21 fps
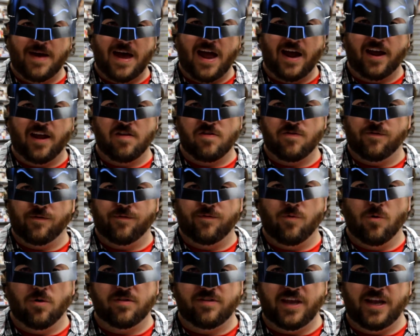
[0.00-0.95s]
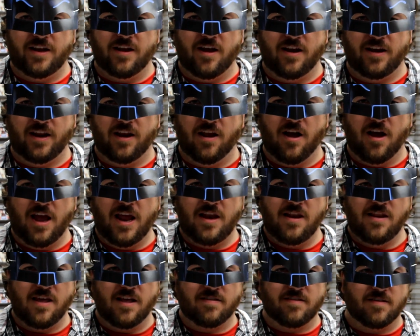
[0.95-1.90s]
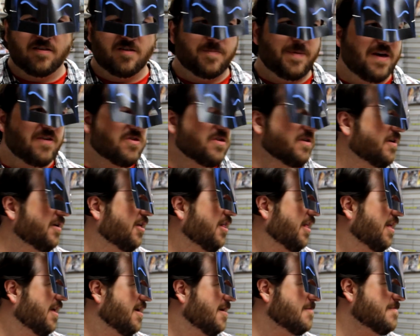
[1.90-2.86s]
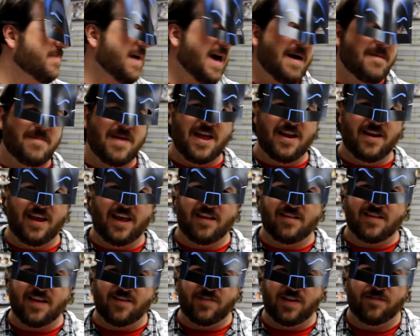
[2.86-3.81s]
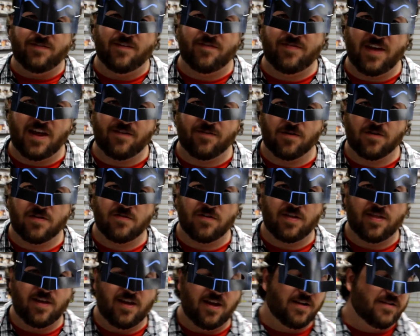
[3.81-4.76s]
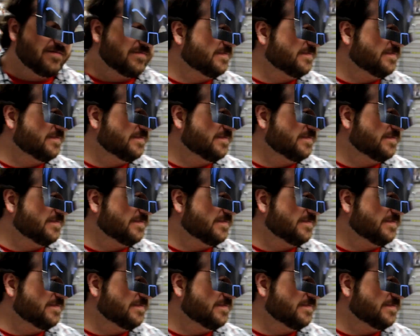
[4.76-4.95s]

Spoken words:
package for $14.99. That's a special Batman Day 75th anniversary thing.